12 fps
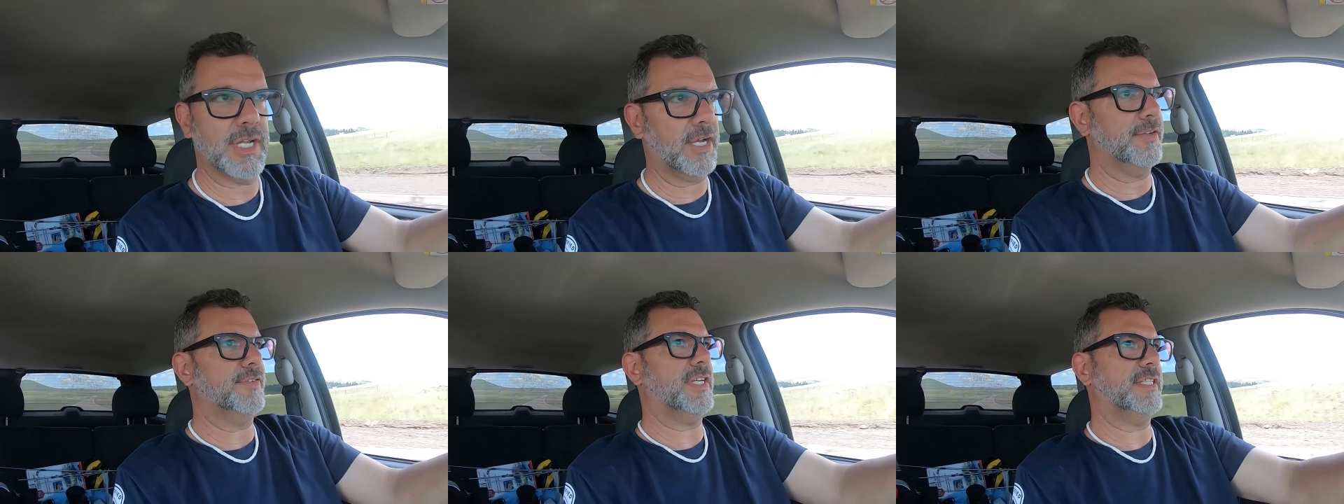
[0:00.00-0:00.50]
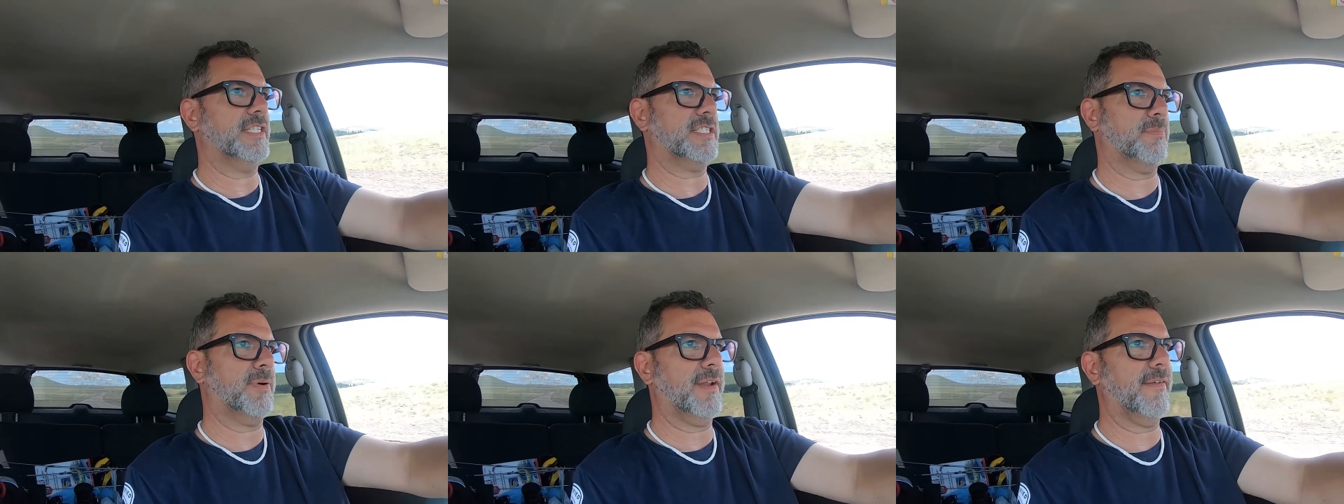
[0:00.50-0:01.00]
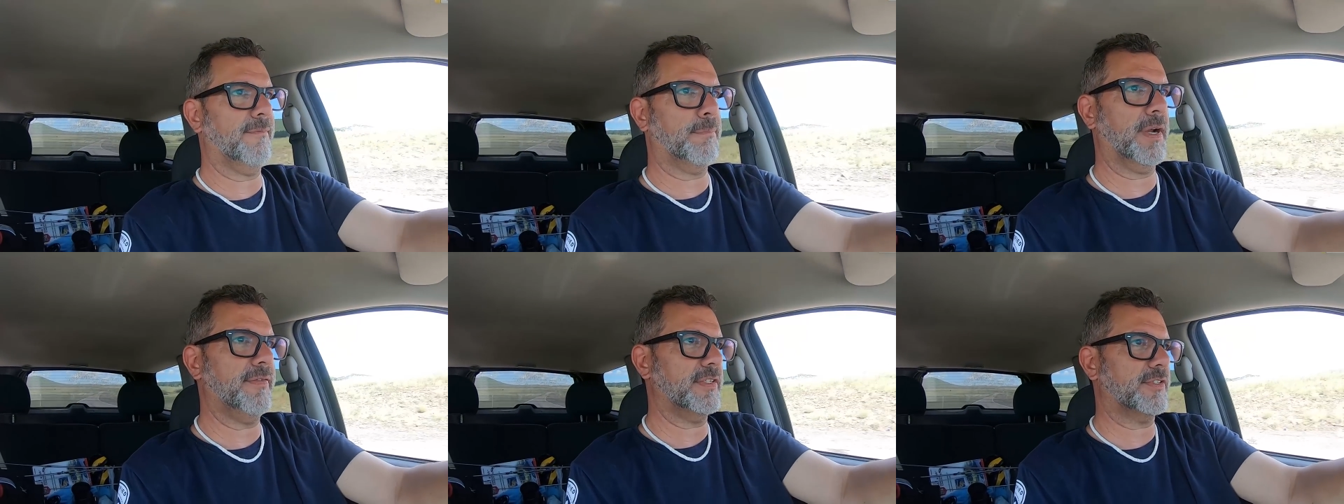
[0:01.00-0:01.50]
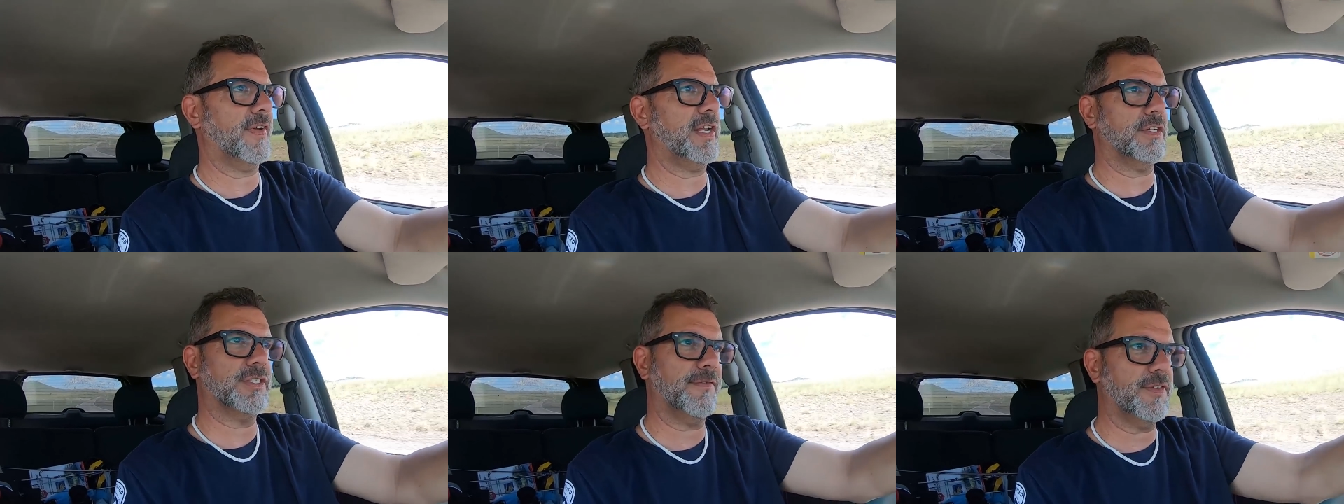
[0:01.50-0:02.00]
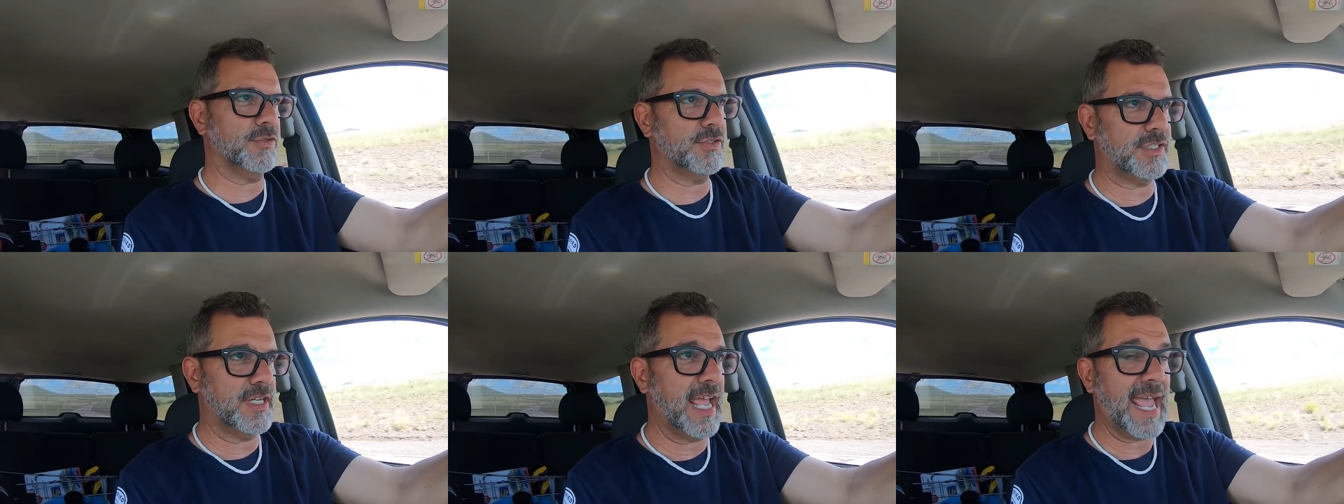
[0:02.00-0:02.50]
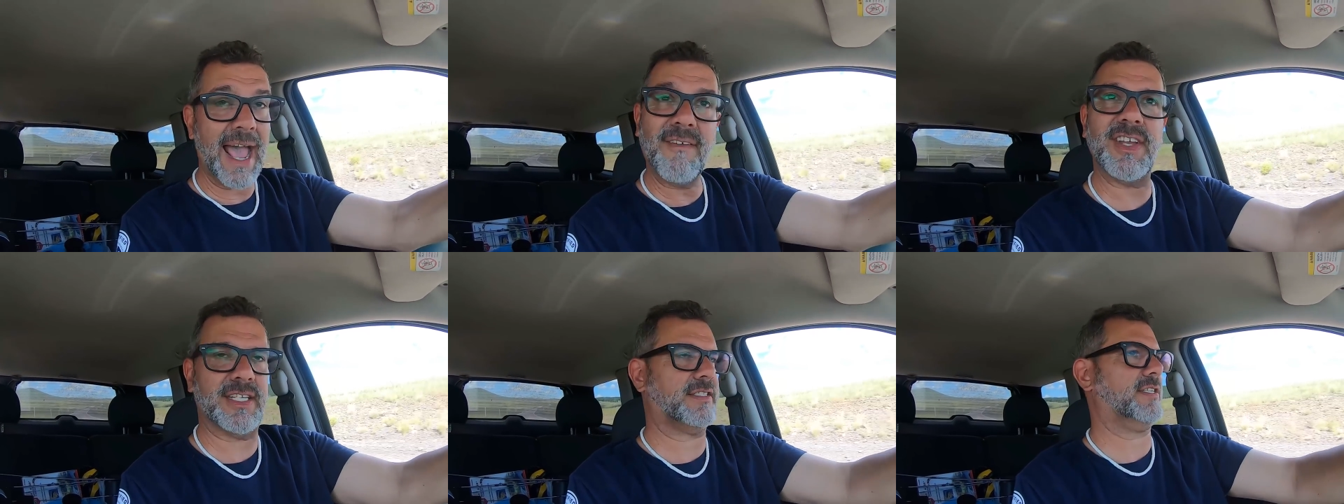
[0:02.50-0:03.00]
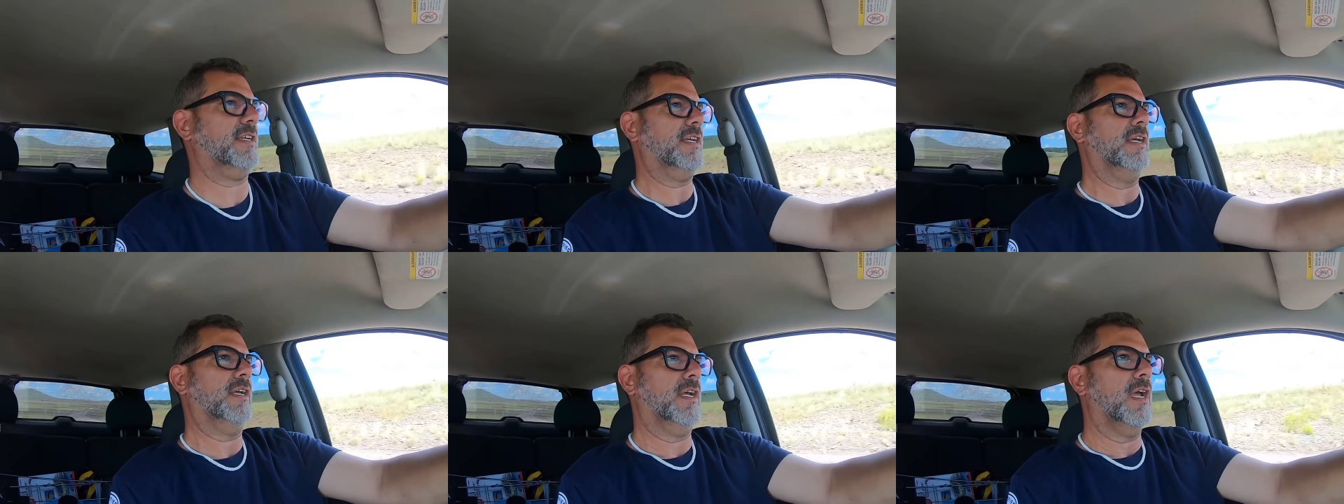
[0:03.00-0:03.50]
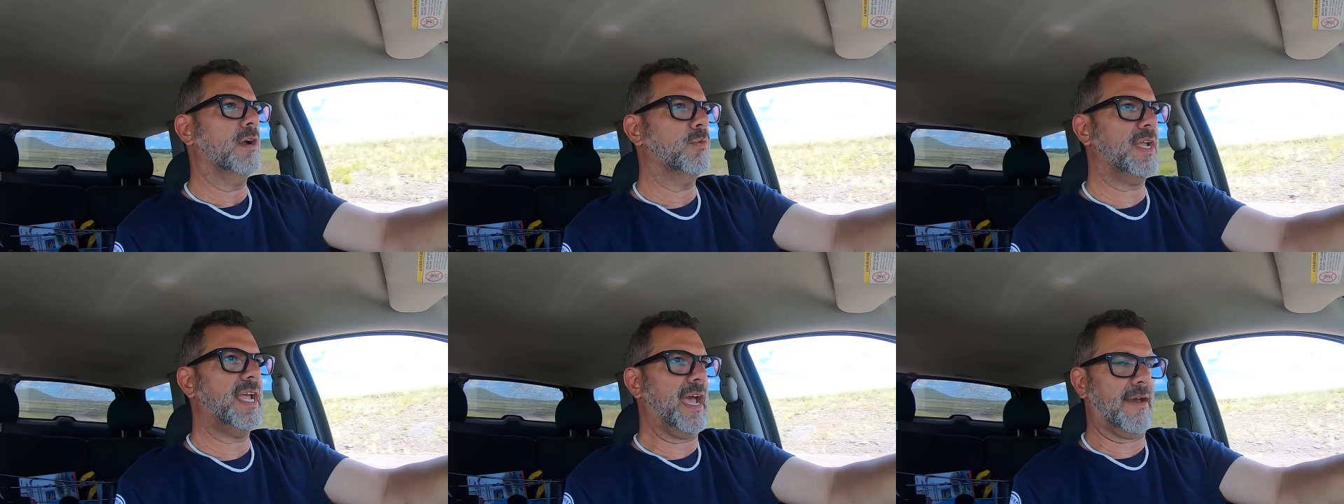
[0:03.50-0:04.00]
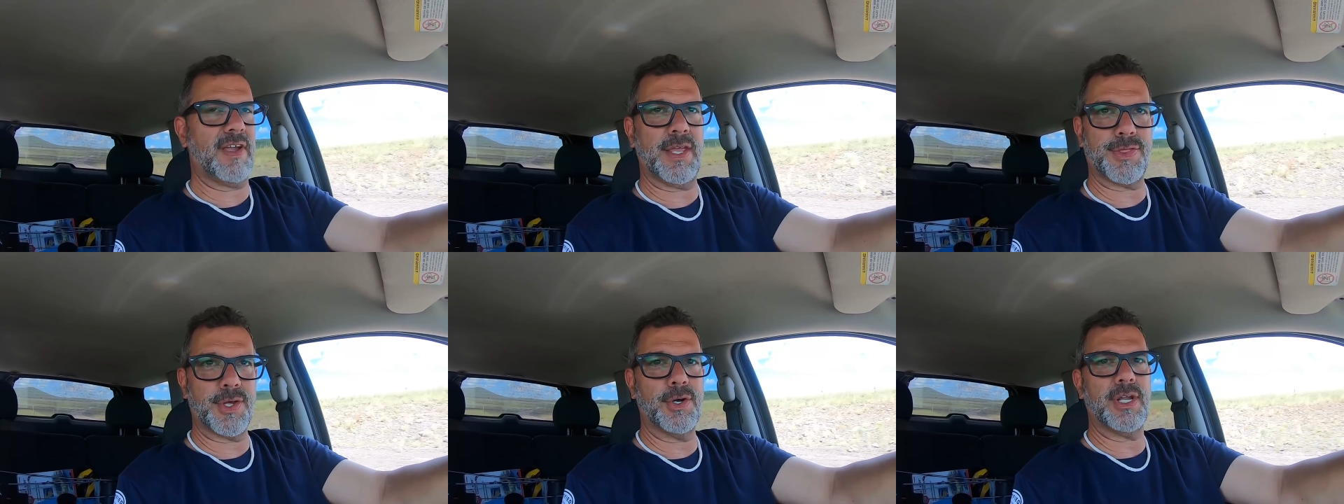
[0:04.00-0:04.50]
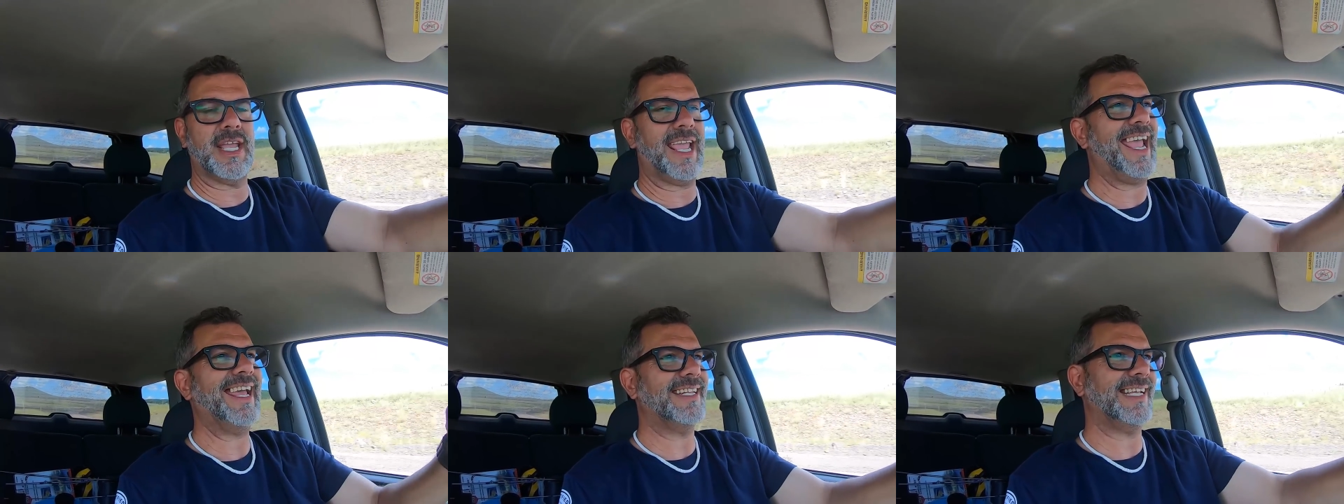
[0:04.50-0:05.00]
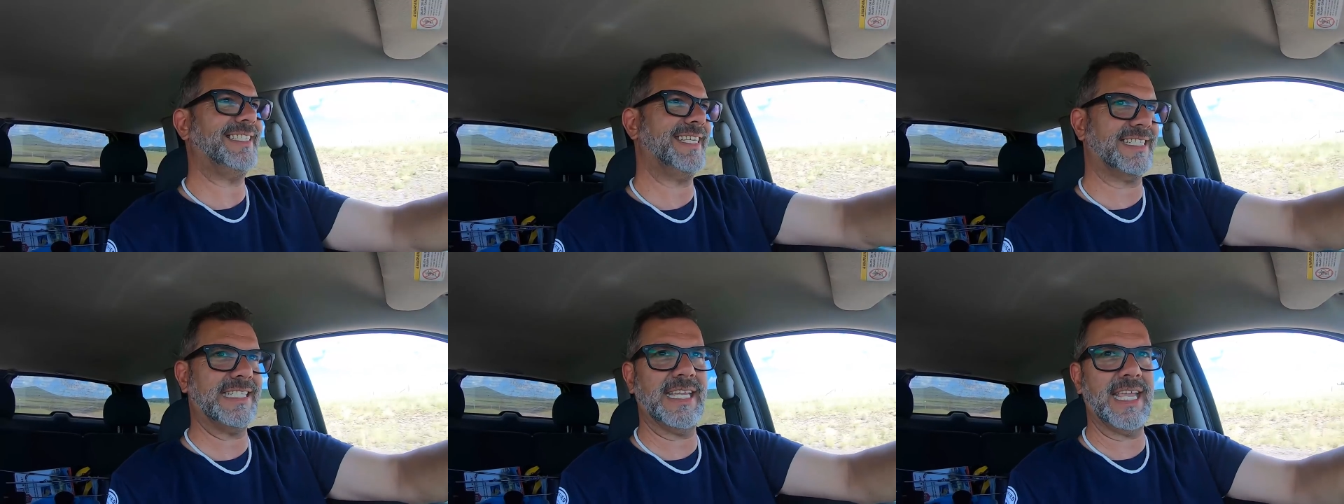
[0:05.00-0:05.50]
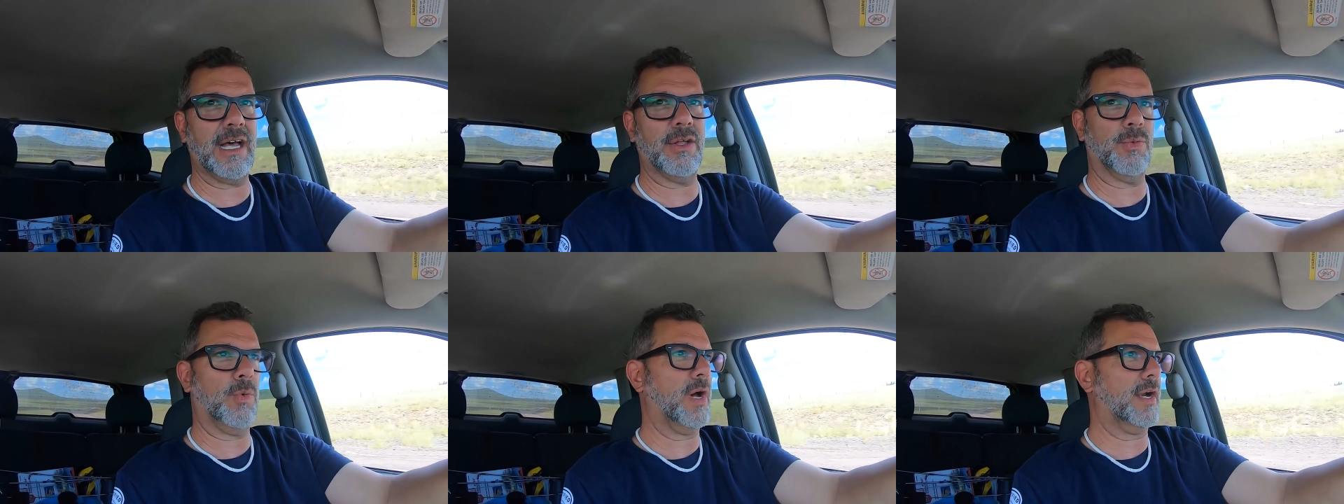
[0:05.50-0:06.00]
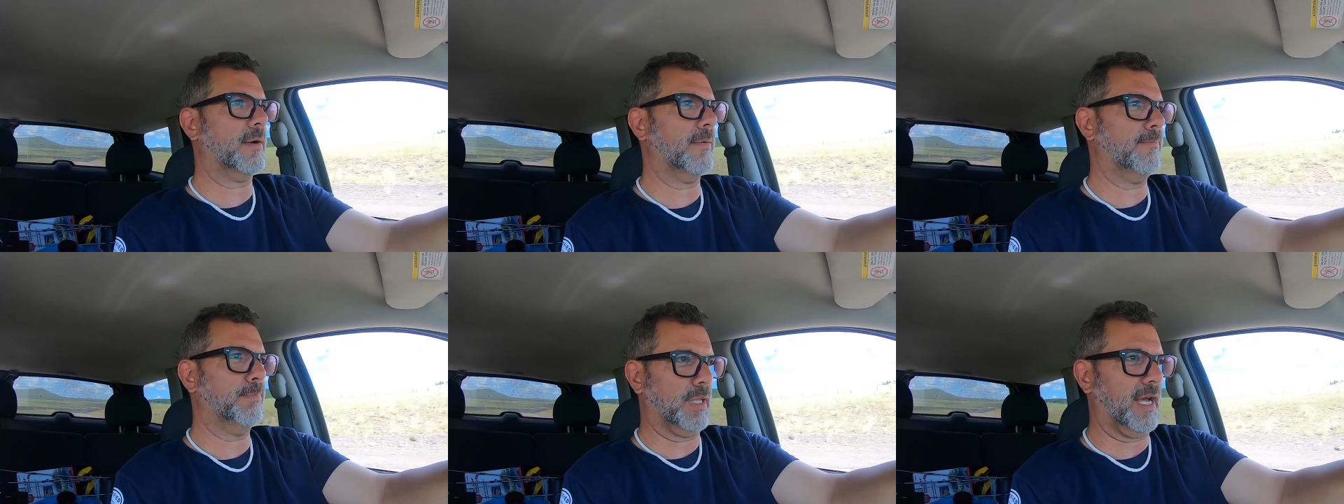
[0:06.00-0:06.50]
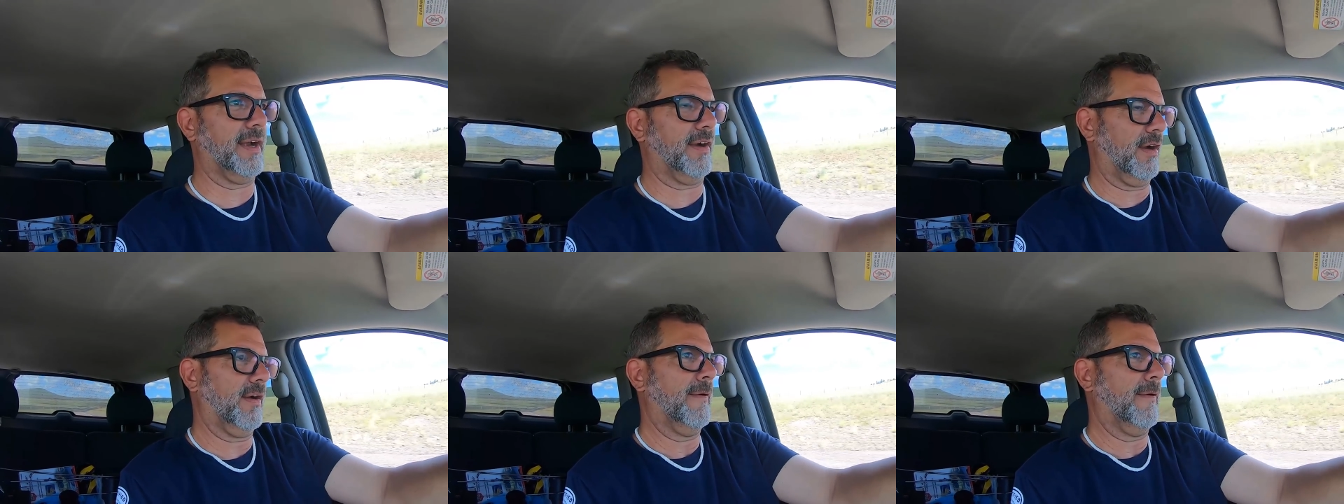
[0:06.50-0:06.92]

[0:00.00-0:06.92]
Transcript: Now you've seen this in previous videos. If you haven't, we have a 30 and a 60 gallon water bladder.